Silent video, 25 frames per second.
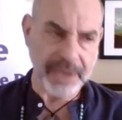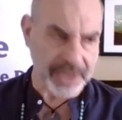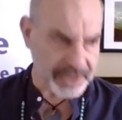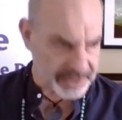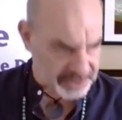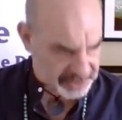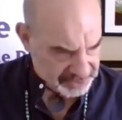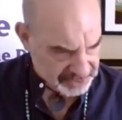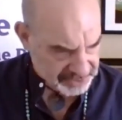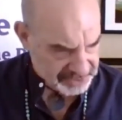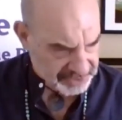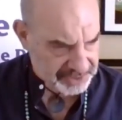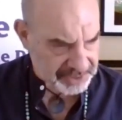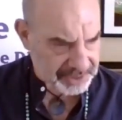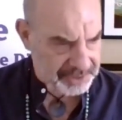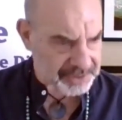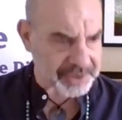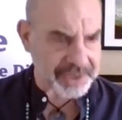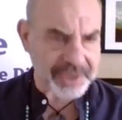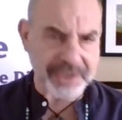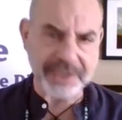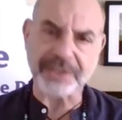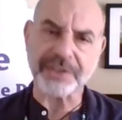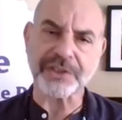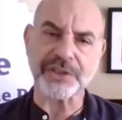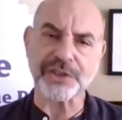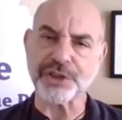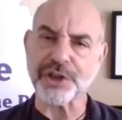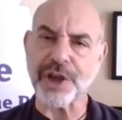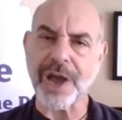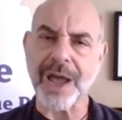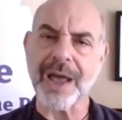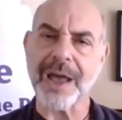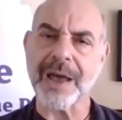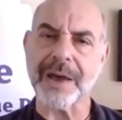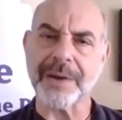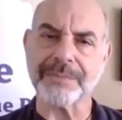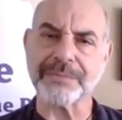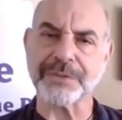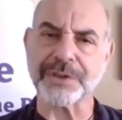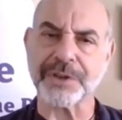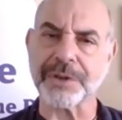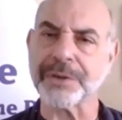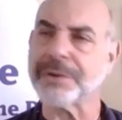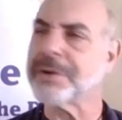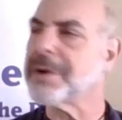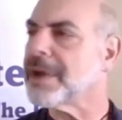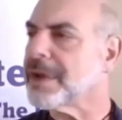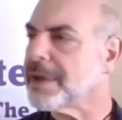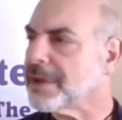It's a serious job
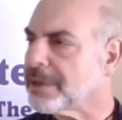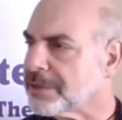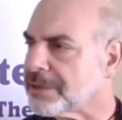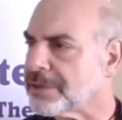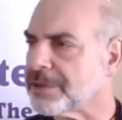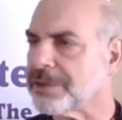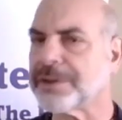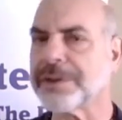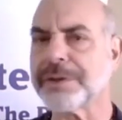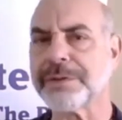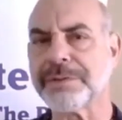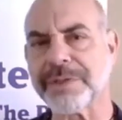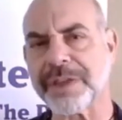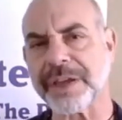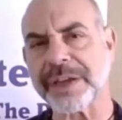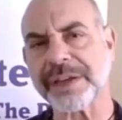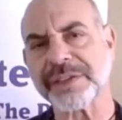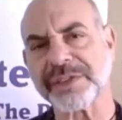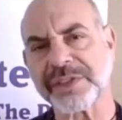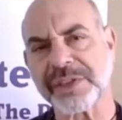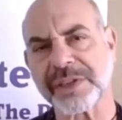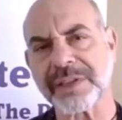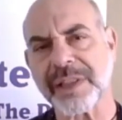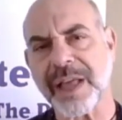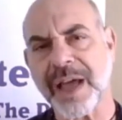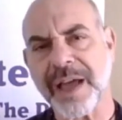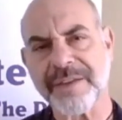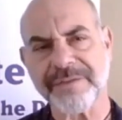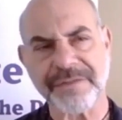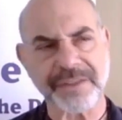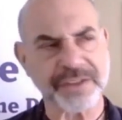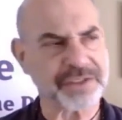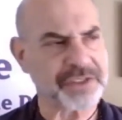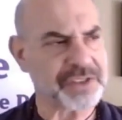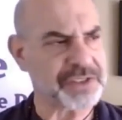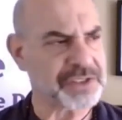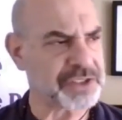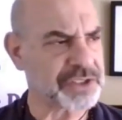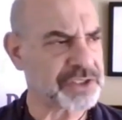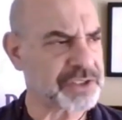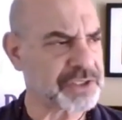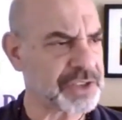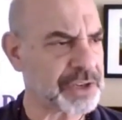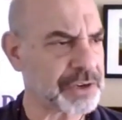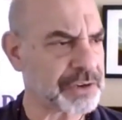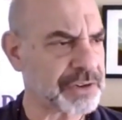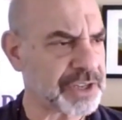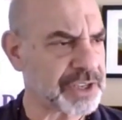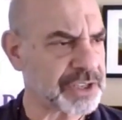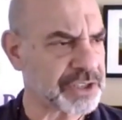to do things in life. It's a
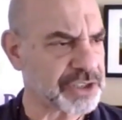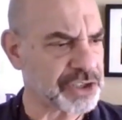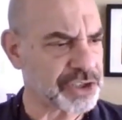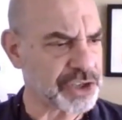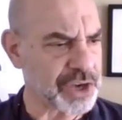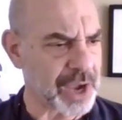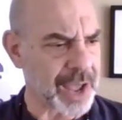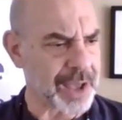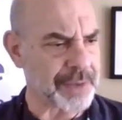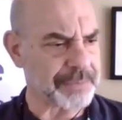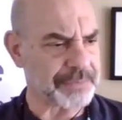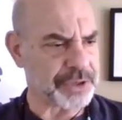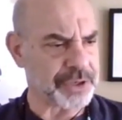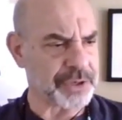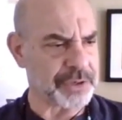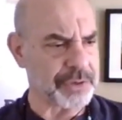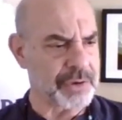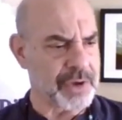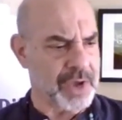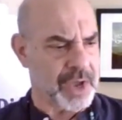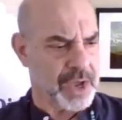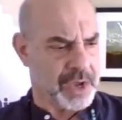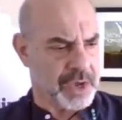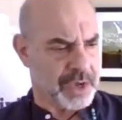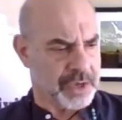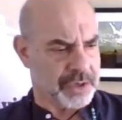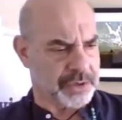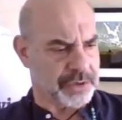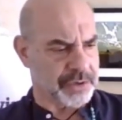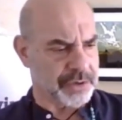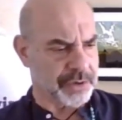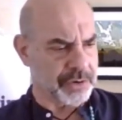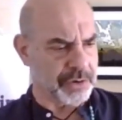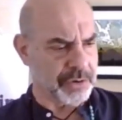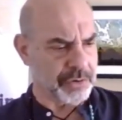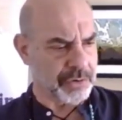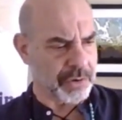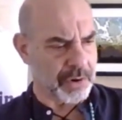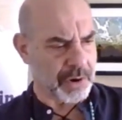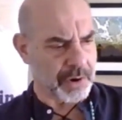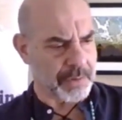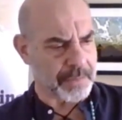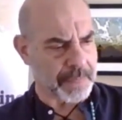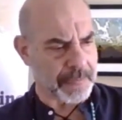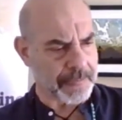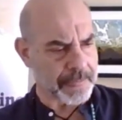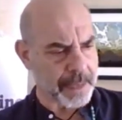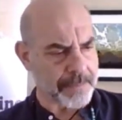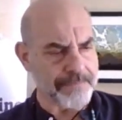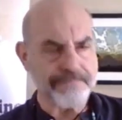serious job
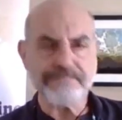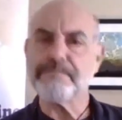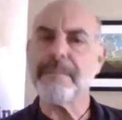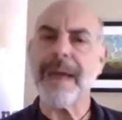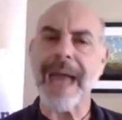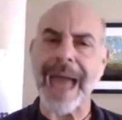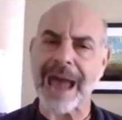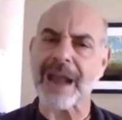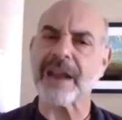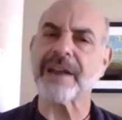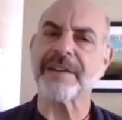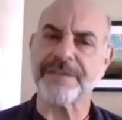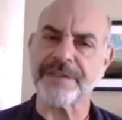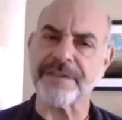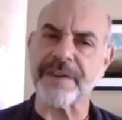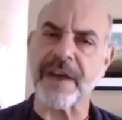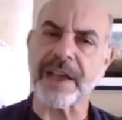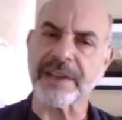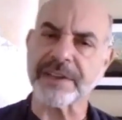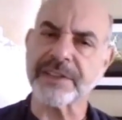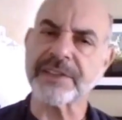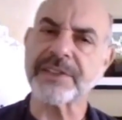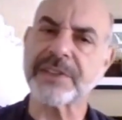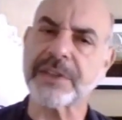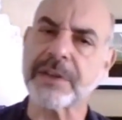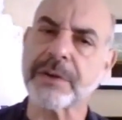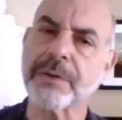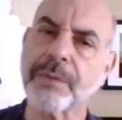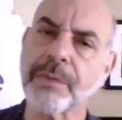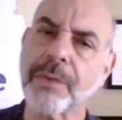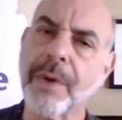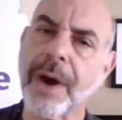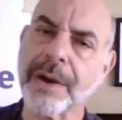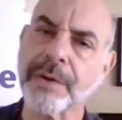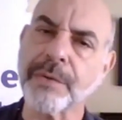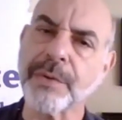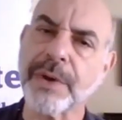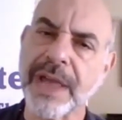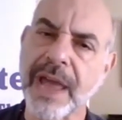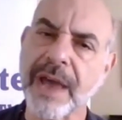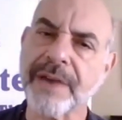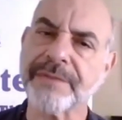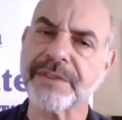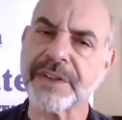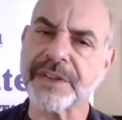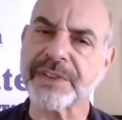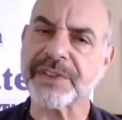to manifest what we have